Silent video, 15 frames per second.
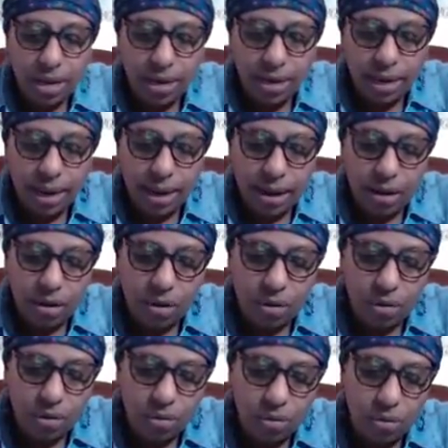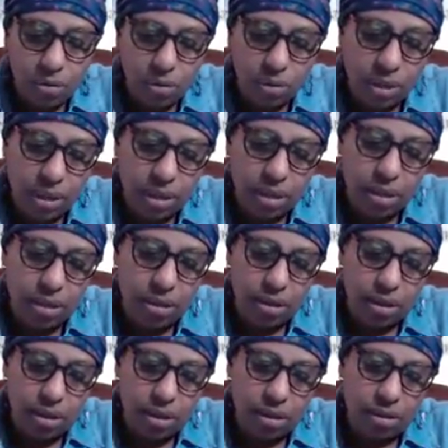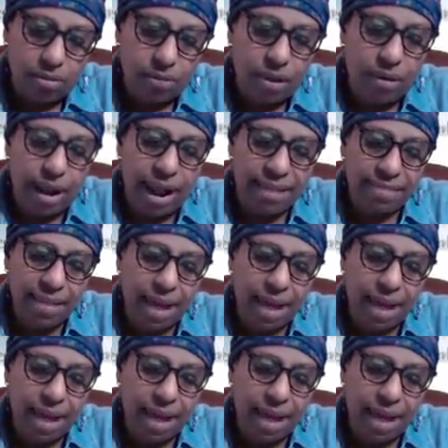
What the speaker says: Now, all right,